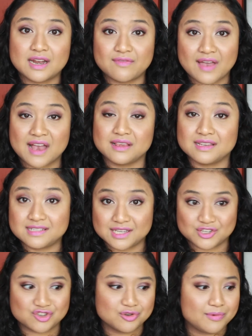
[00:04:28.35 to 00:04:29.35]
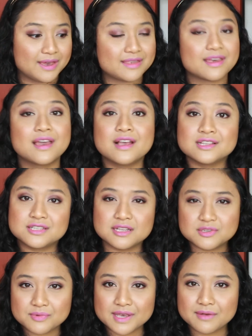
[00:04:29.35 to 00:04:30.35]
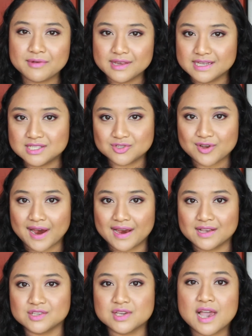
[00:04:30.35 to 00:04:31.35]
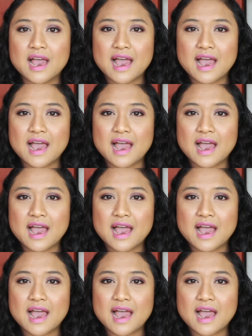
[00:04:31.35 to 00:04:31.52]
I've had this issue with, so it's really strange.